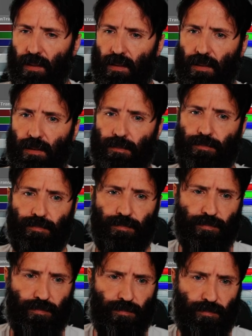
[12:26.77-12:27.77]

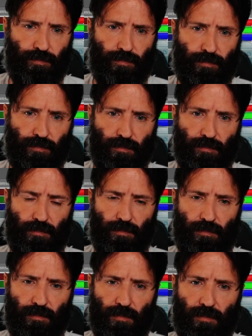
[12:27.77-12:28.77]

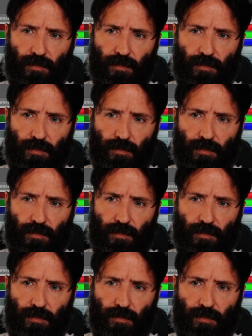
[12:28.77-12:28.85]
Nobody speaks.